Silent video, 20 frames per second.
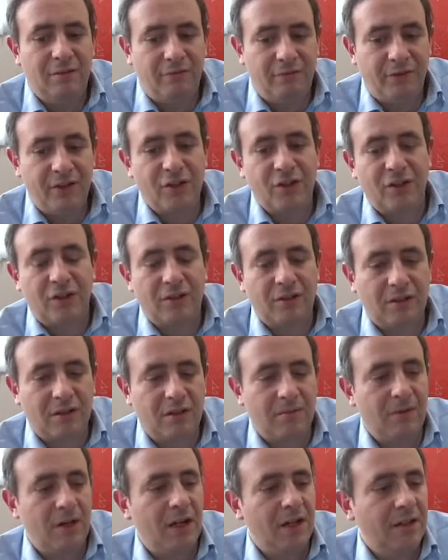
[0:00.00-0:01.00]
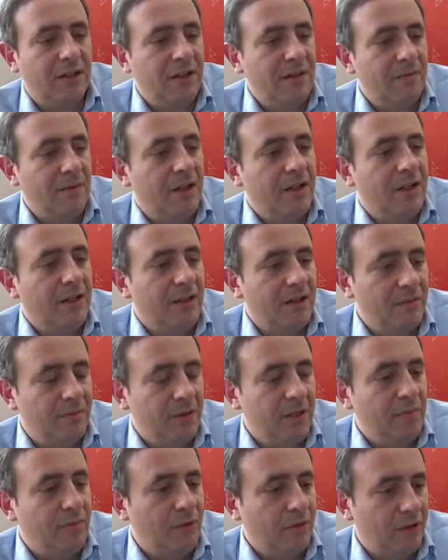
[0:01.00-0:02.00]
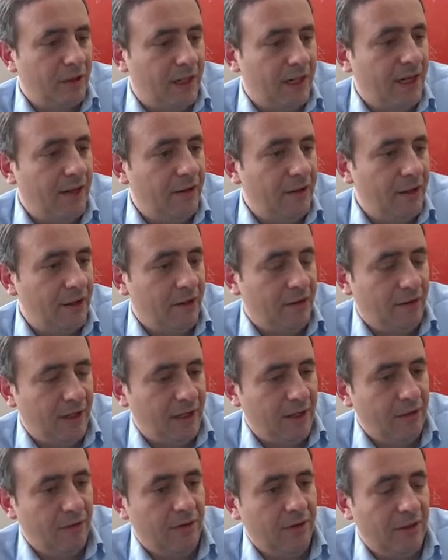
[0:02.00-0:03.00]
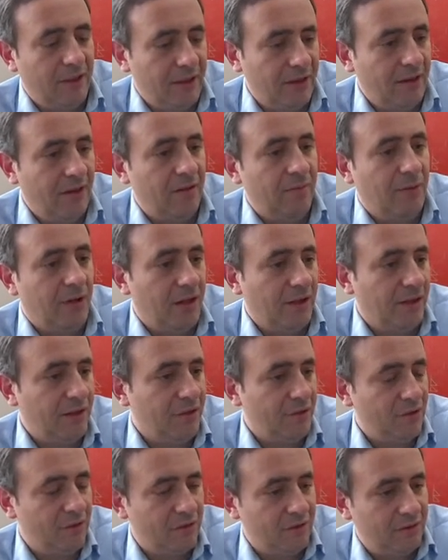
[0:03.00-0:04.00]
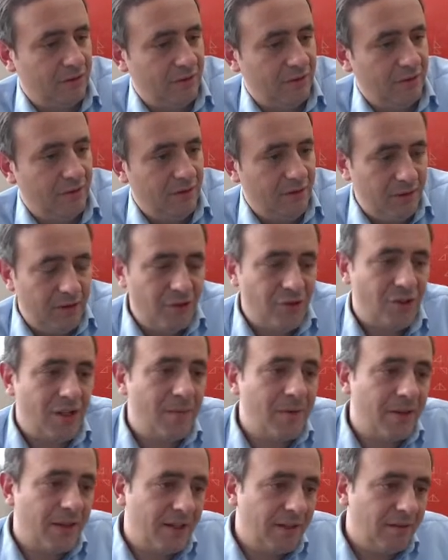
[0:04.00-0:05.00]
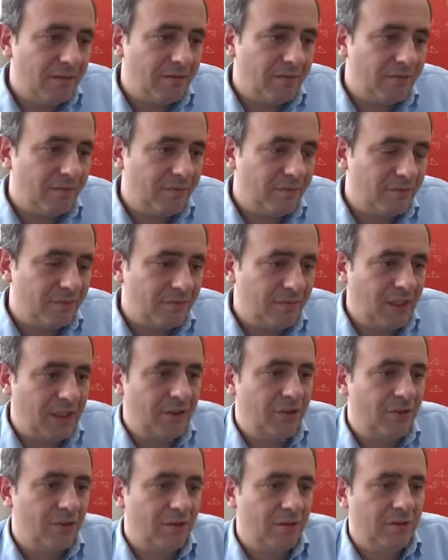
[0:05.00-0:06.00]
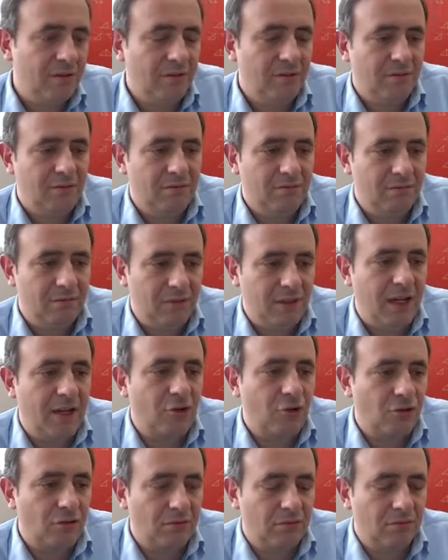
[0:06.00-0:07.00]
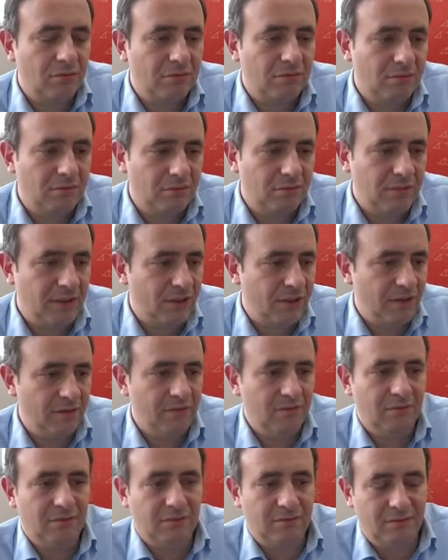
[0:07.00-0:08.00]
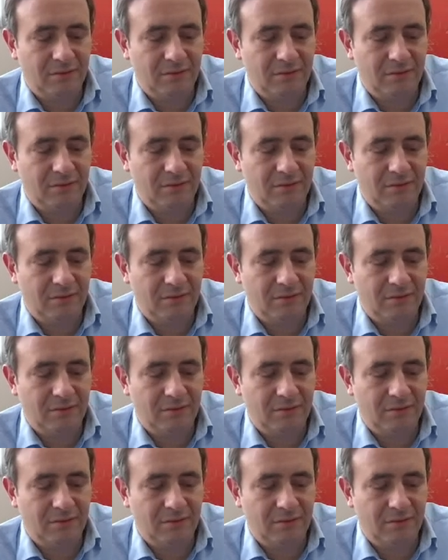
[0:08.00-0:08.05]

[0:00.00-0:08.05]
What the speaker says: physical commodity money that people are carrying around in their pockets. There's some of that. That's cash. That's it.